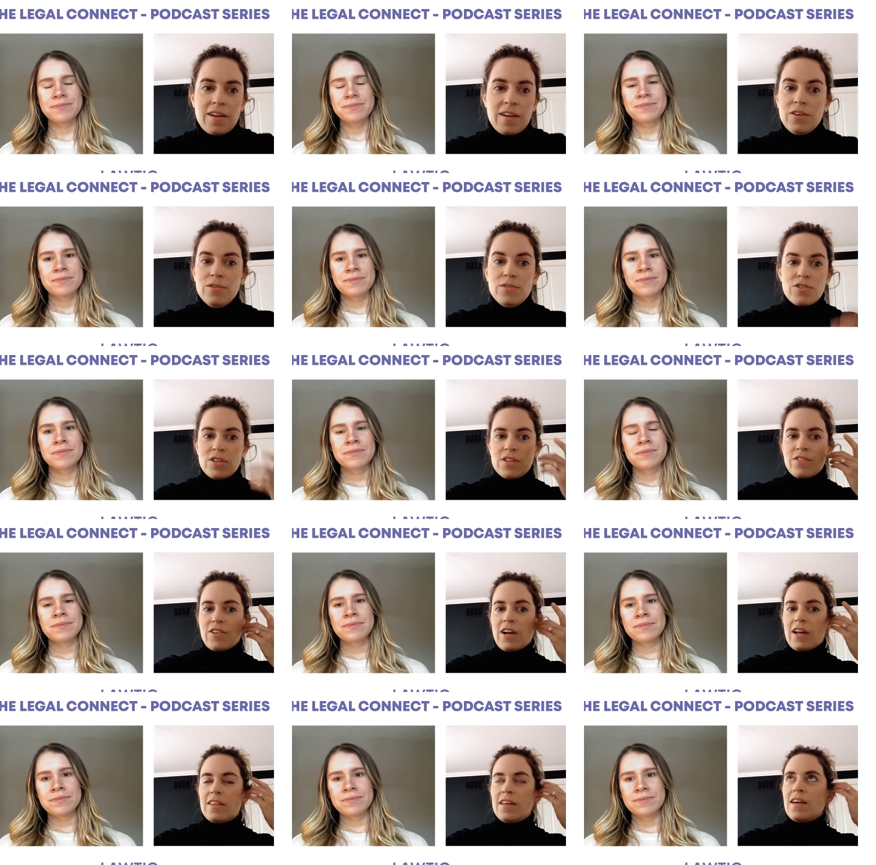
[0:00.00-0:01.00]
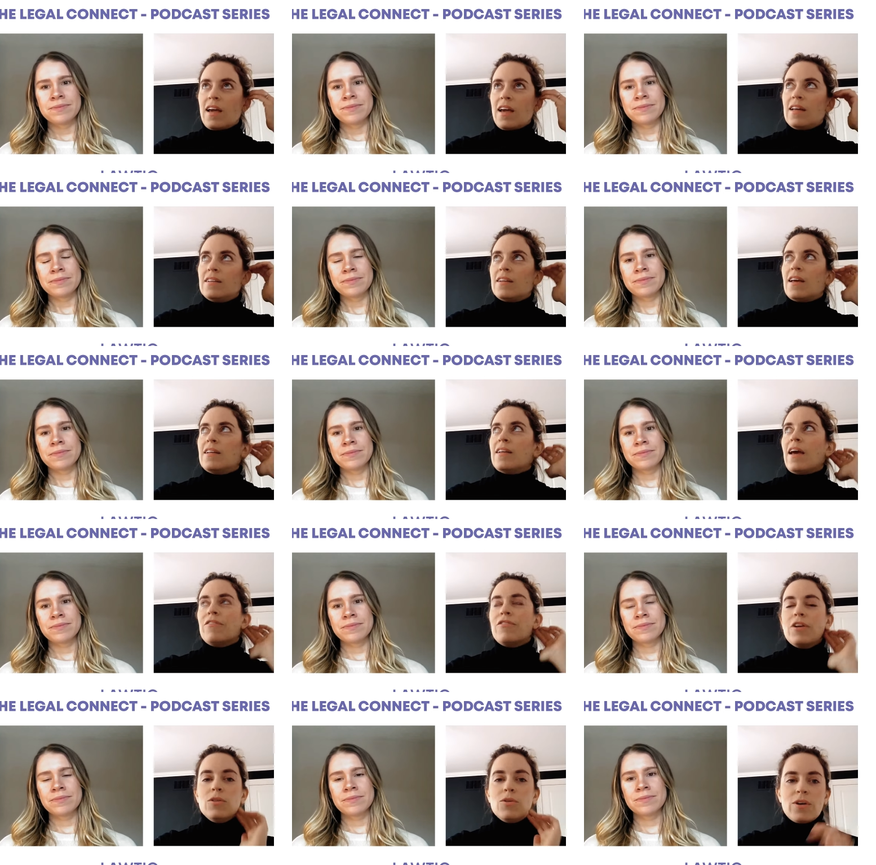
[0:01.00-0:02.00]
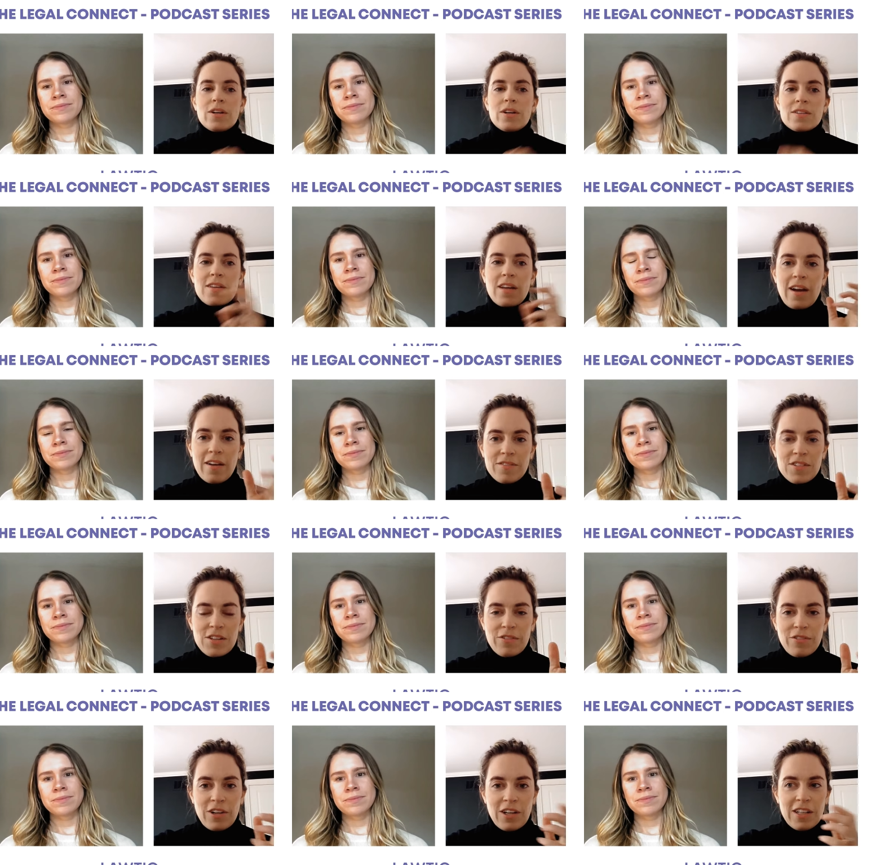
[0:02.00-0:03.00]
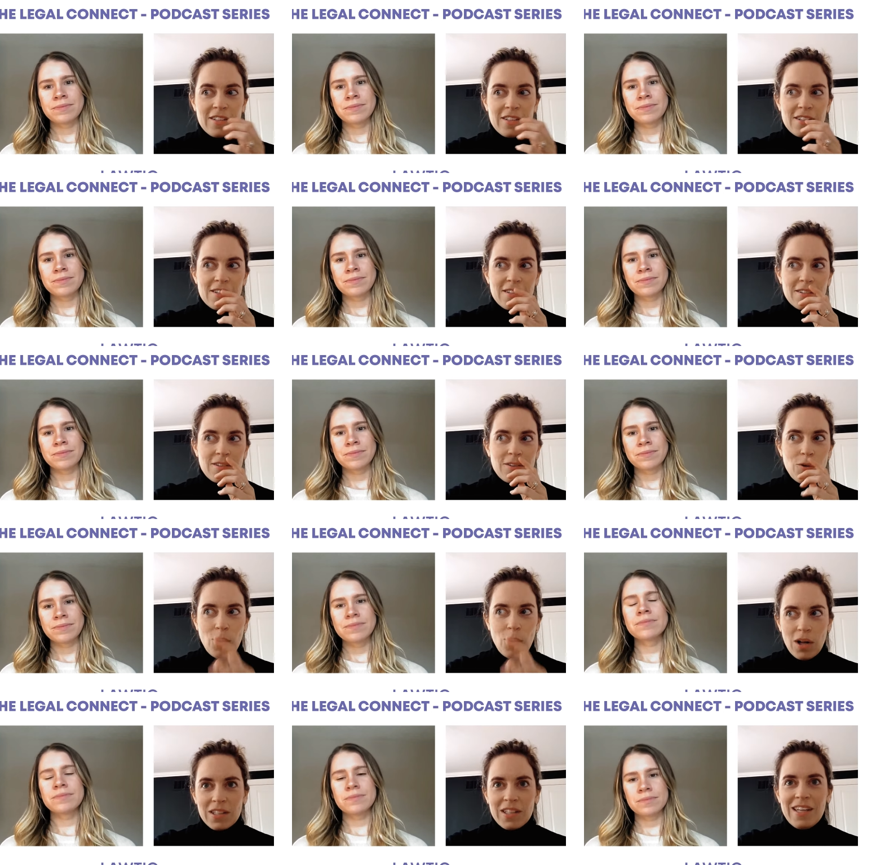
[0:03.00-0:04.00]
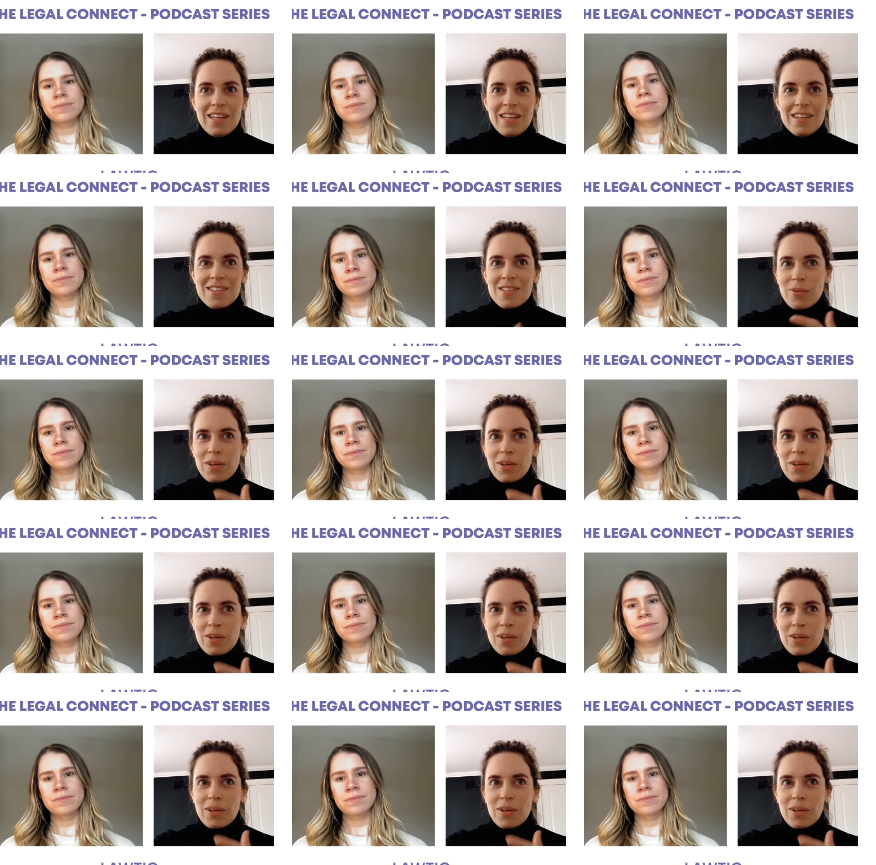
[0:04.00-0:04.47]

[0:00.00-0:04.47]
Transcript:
Speaker 1: Yeah. Hugely different. I think and, and every lawyer is gonna have different qualities.